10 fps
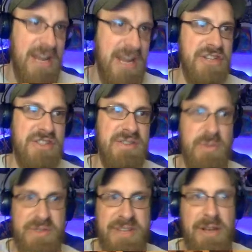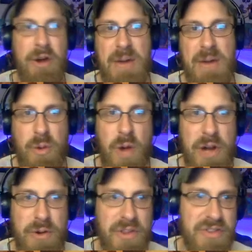You can't just say, okay, we're going to
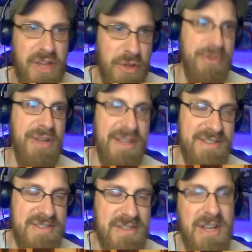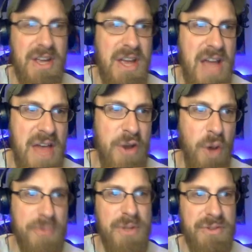wander over to this other place and then
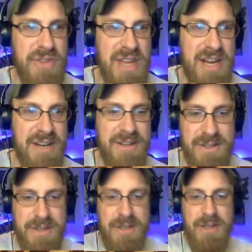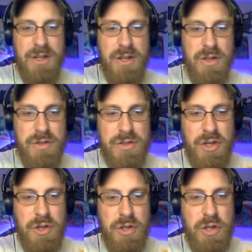hope someone's there.
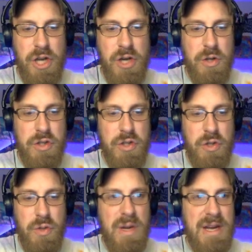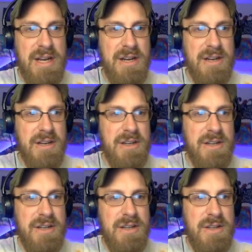So you go to where
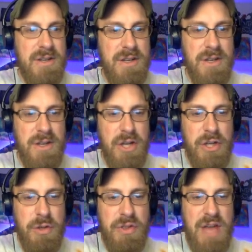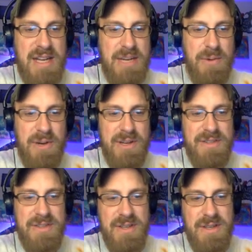you thought he was,